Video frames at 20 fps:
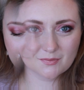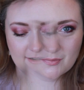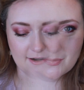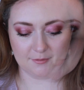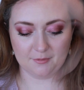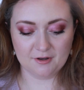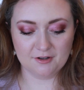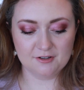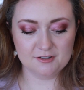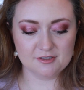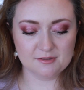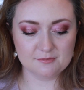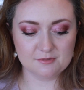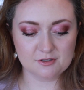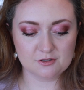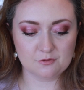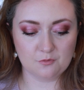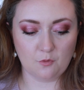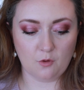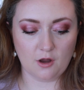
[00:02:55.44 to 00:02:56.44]
I'm gonna do some
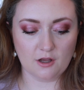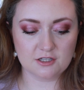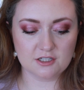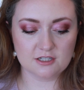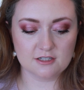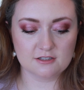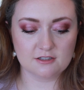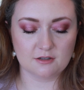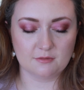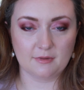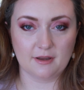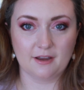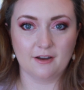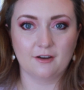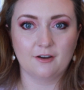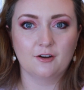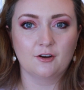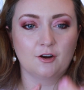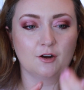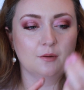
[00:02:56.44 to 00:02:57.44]
swatches on my
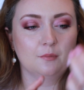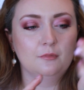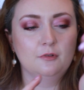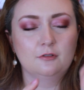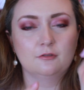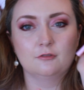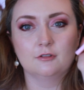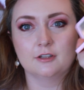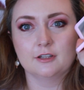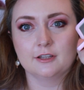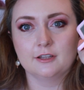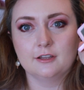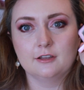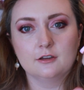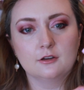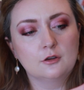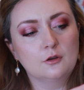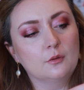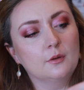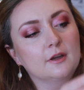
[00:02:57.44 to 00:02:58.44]
arm
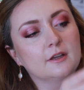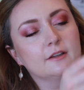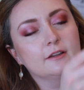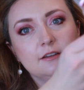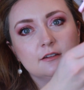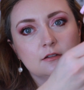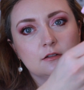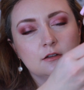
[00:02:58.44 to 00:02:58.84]
really quickly.